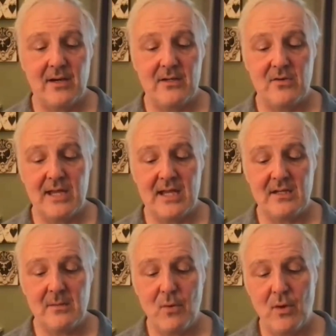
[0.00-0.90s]
And you get
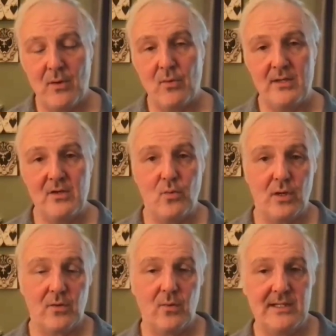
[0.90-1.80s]
to the point when you
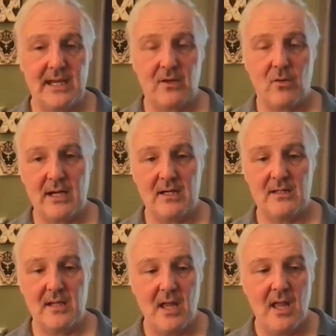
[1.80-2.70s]
work with decorators